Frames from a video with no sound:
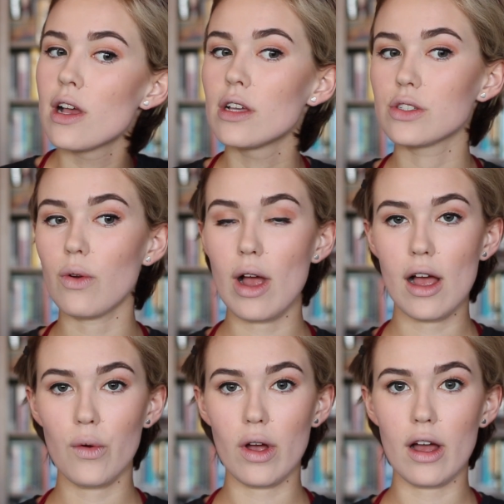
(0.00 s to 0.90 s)
So
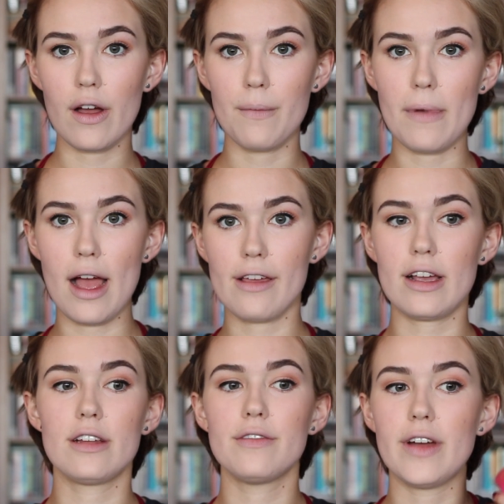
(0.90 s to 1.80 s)
how I
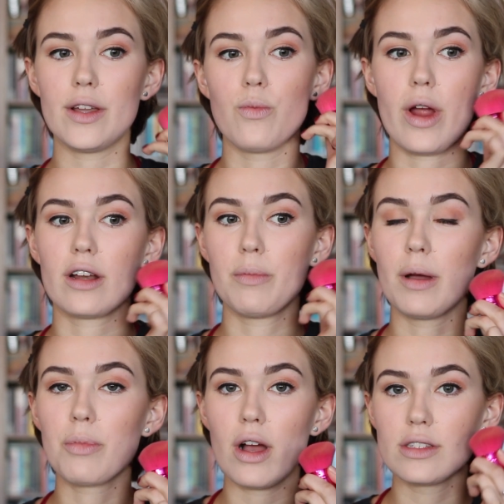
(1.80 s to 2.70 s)
kind of find where to
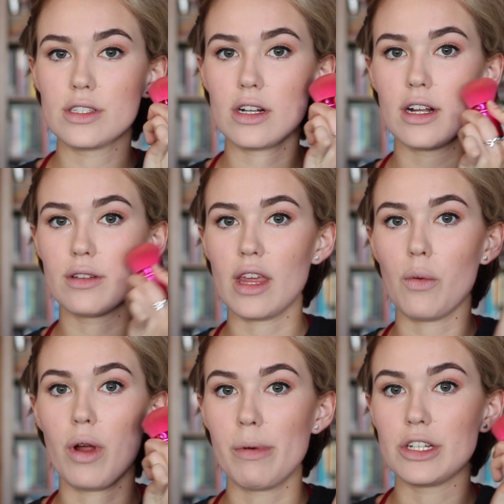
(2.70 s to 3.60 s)
put bronzer and
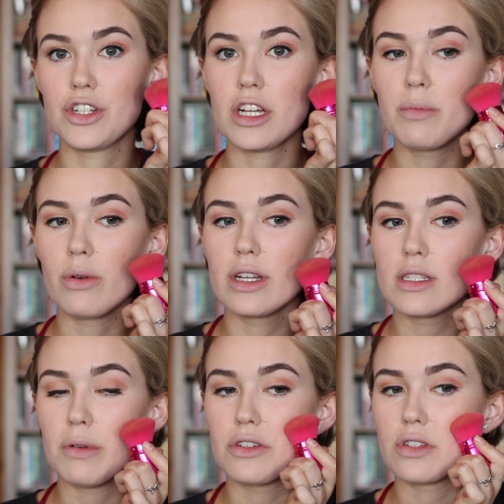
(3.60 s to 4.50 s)
like where my cheekbone
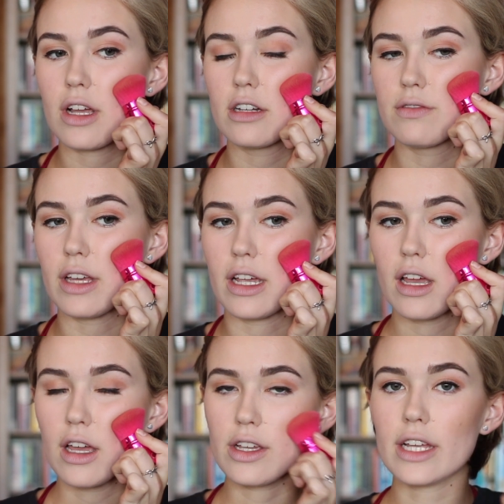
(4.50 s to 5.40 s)
is, but just kind of like
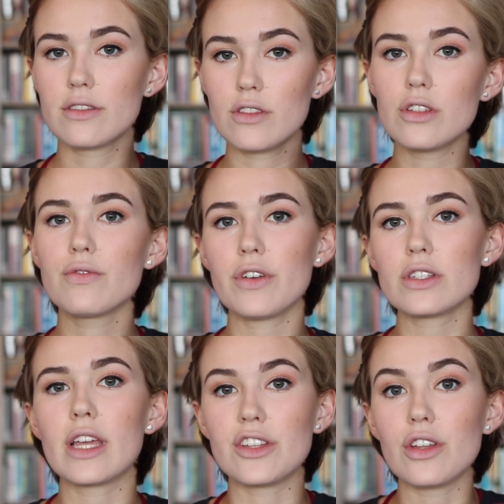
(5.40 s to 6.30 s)

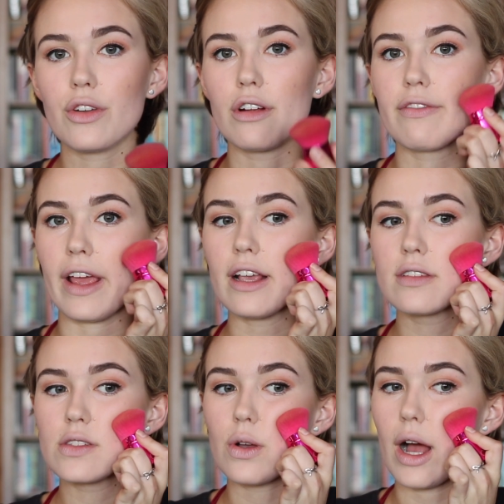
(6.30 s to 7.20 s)
first get to know your
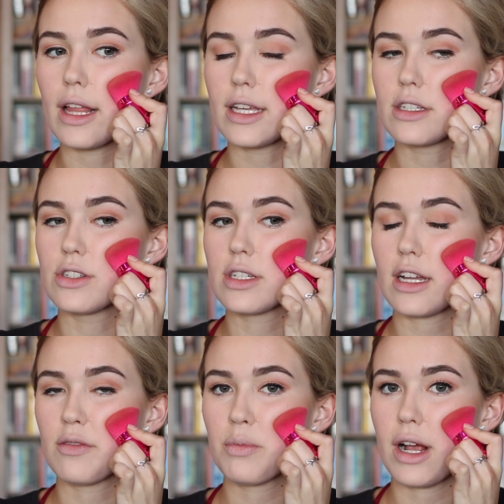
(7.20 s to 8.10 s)
face. So I like to just
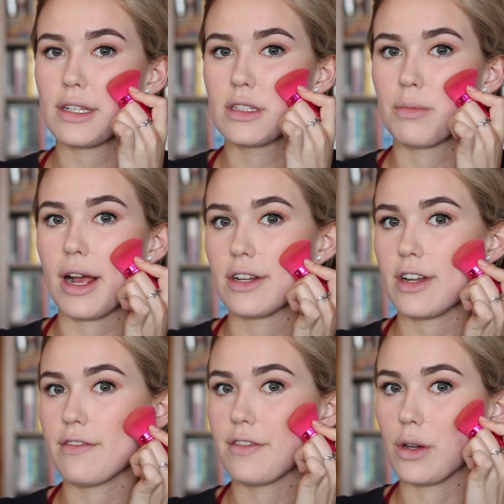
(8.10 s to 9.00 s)
kind of press the
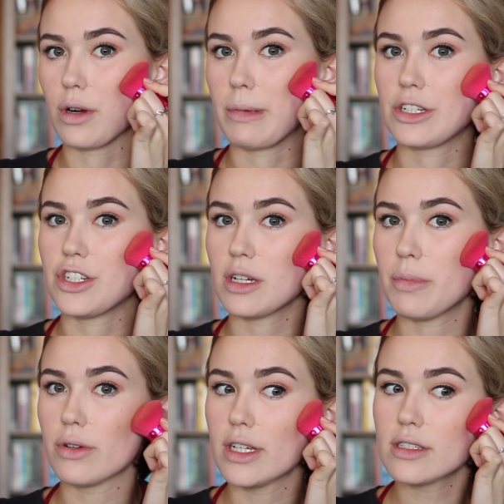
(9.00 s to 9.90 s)
brush and feel where my
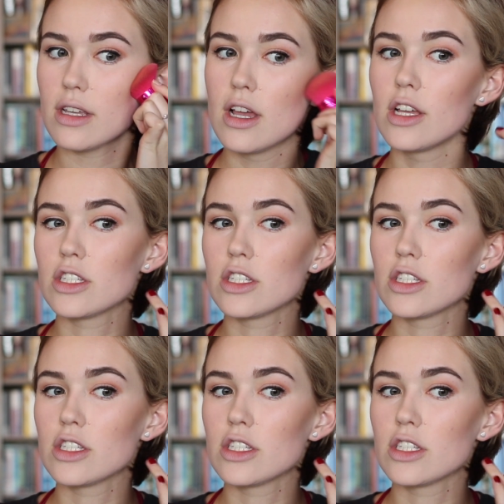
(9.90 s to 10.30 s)
cheekbone is.